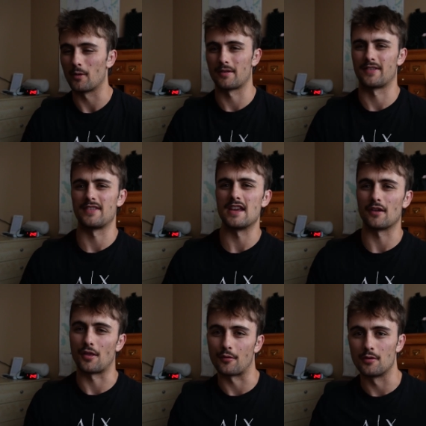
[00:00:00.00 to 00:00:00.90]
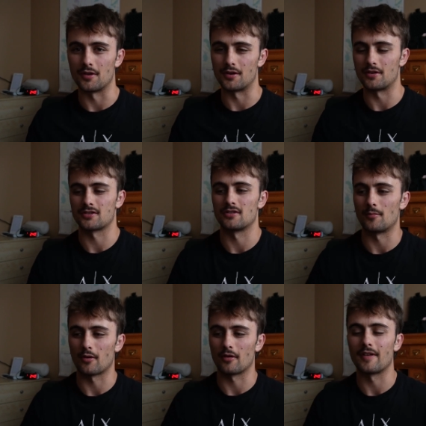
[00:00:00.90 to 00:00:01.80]
we're seeing through the traditional
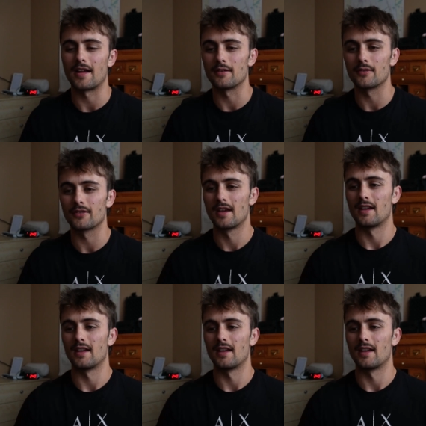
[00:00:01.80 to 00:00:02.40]
moral values,